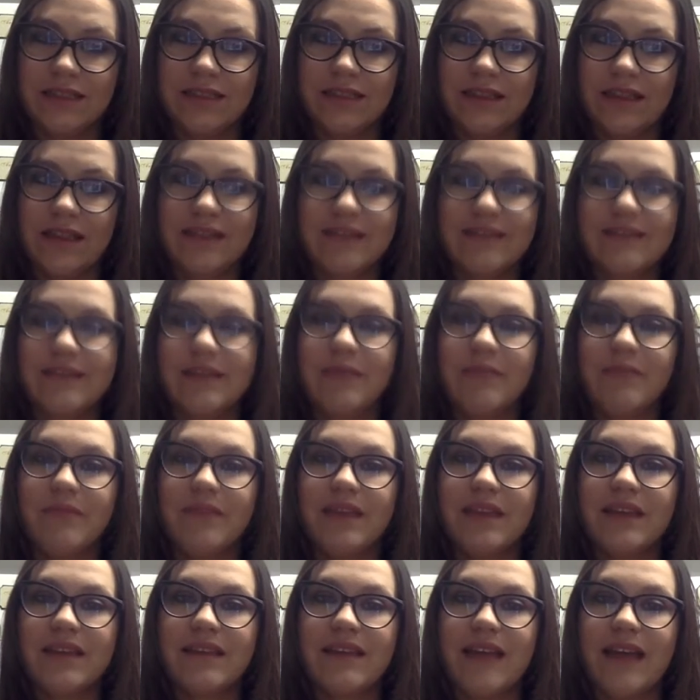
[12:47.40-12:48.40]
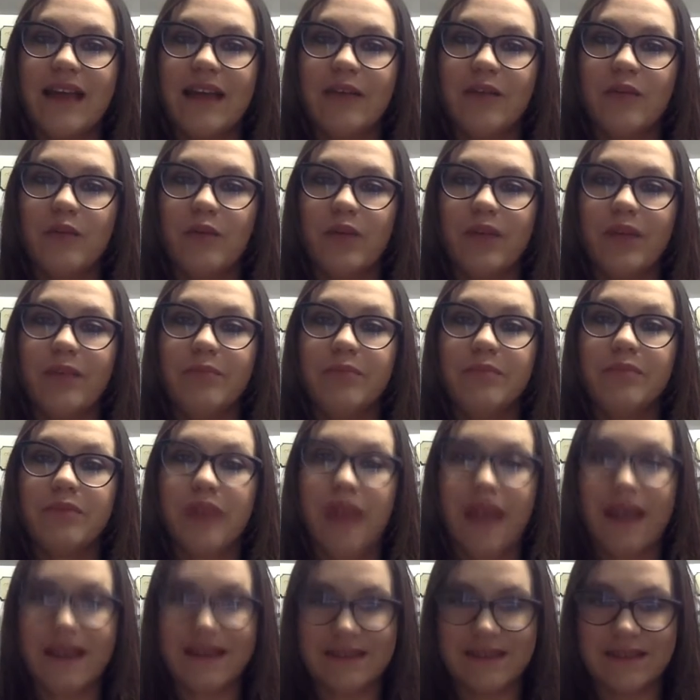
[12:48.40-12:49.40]
It's something that we
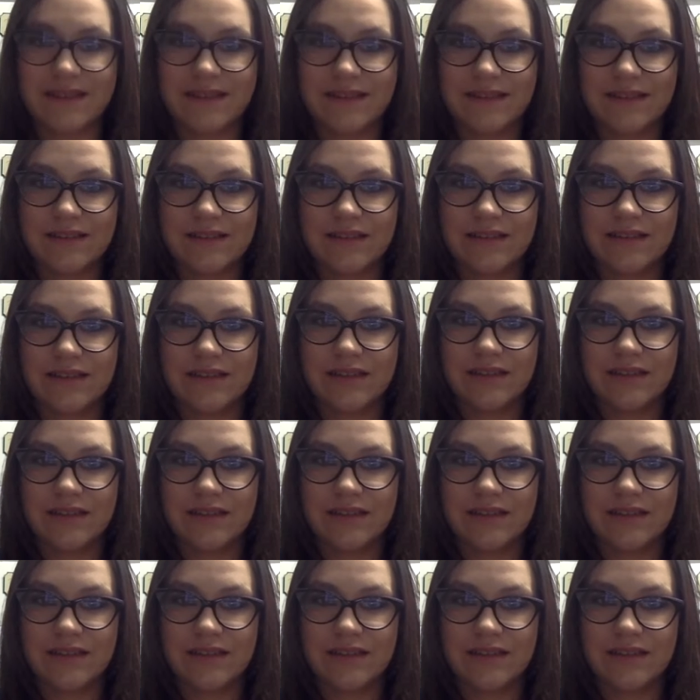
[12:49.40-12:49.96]
practice.